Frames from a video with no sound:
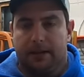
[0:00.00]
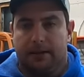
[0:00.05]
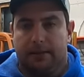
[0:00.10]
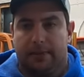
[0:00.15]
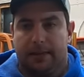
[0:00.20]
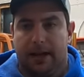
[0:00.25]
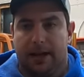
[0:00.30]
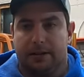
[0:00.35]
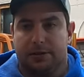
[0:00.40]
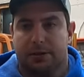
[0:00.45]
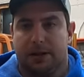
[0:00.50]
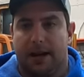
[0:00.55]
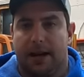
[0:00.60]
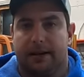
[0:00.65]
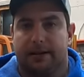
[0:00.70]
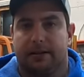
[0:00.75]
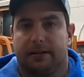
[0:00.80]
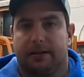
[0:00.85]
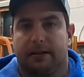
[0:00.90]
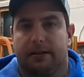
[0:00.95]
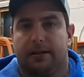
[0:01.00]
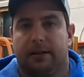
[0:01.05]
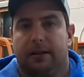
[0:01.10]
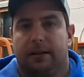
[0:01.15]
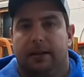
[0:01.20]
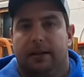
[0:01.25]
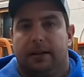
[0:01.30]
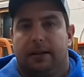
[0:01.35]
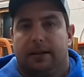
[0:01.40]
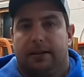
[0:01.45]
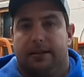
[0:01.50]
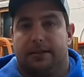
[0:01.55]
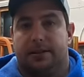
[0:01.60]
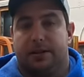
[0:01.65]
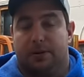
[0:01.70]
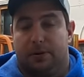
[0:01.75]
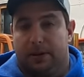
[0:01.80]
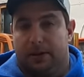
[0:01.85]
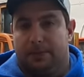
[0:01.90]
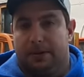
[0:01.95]
That tractor is
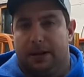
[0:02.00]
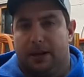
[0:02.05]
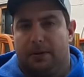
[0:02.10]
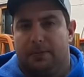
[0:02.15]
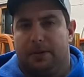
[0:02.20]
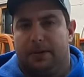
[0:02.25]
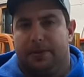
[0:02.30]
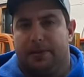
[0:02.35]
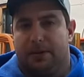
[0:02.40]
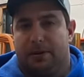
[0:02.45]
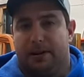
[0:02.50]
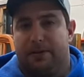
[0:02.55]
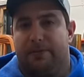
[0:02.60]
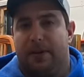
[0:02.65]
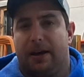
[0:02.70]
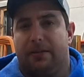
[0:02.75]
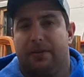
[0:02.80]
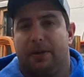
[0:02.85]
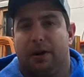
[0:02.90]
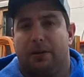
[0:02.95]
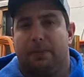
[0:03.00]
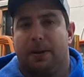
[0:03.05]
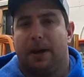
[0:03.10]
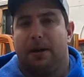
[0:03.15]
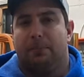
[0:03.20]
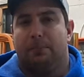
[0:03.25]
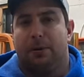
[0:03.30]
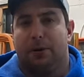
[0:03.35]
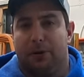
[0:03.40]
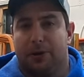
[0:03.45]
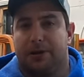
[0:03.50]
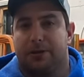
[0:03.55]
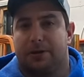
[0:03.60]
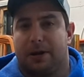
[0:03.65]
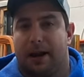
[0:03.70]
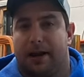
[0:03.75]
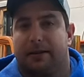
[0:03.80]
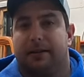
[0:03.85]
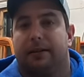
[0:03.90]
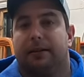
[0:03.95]
going to become a 3,500 pound pulling
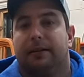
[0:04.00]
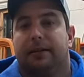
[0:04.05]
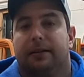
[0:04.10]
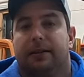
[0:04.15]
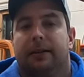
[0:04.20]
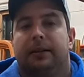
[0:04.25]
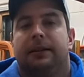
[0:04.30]
tractor.